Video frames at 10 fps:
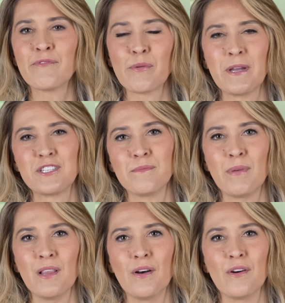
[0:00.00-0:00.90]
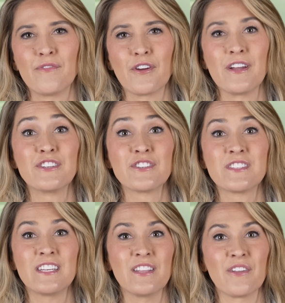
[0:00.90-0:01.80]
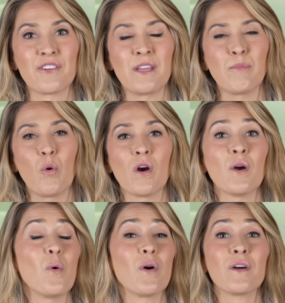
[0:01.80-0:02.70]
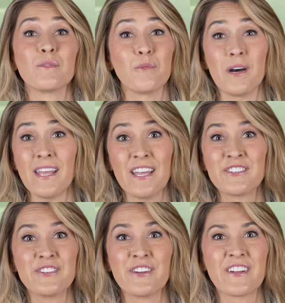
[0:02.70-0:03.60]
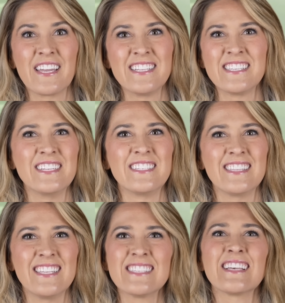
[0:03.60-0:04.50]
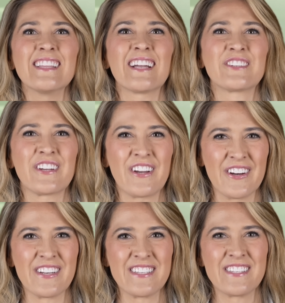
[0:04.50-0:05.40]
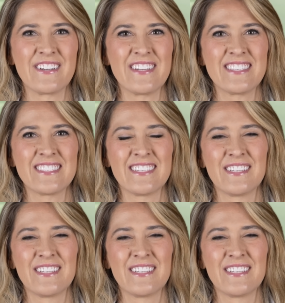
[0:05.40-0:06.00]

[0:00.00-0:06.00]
information below if you're interested in learning more or want to enter your kids into this electric karting series.